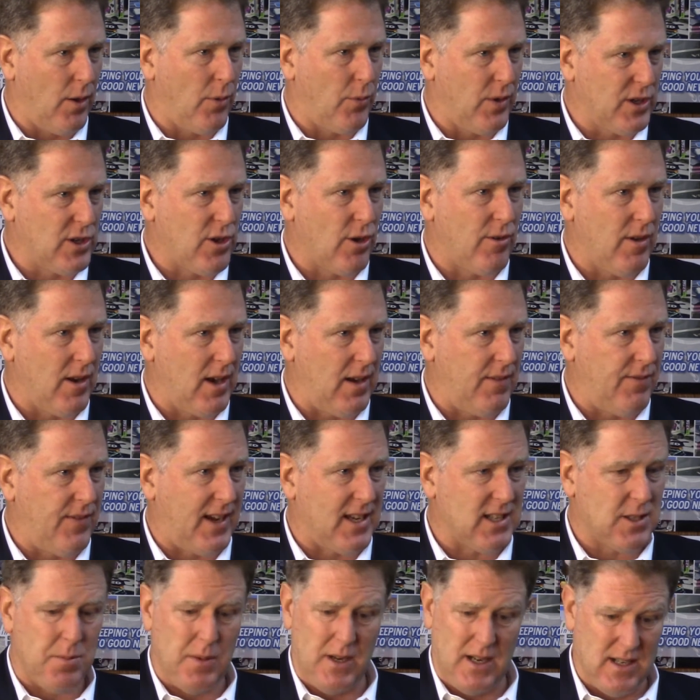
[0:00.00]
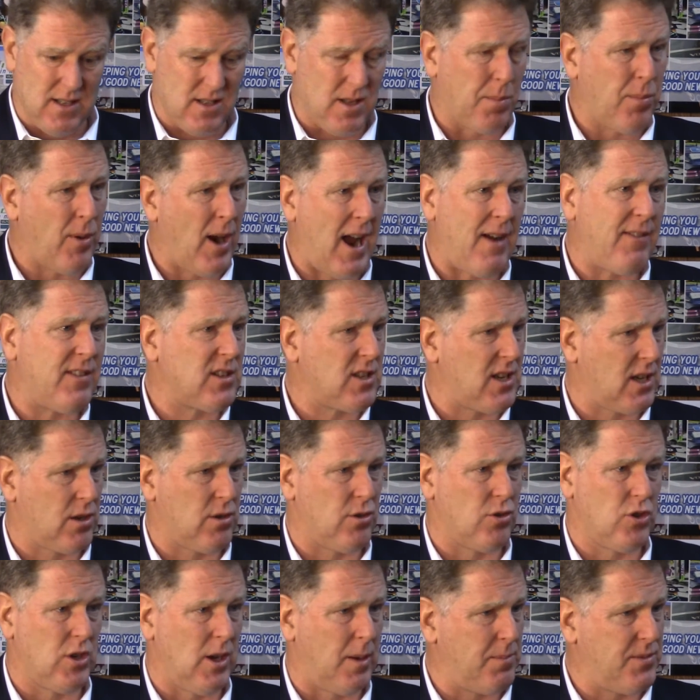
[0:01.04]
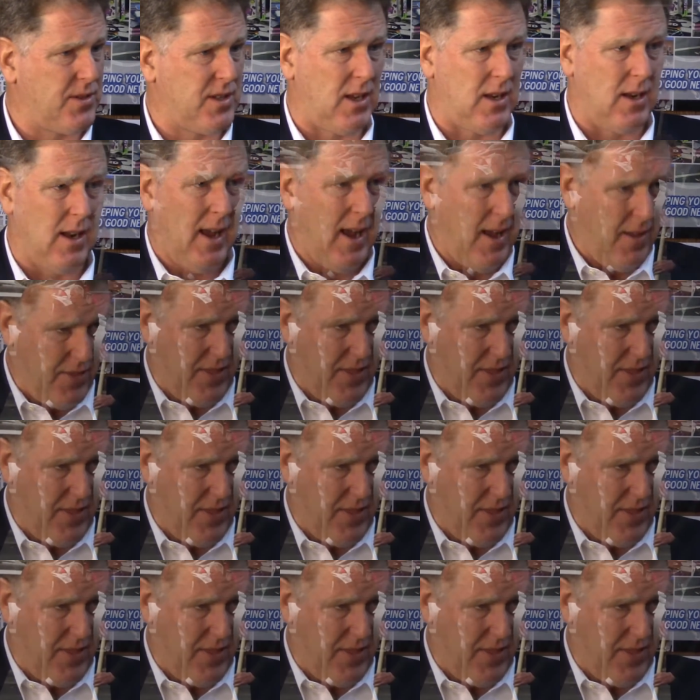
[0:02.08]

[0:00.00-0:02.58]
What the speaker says: return on investment is the private sector jumps in.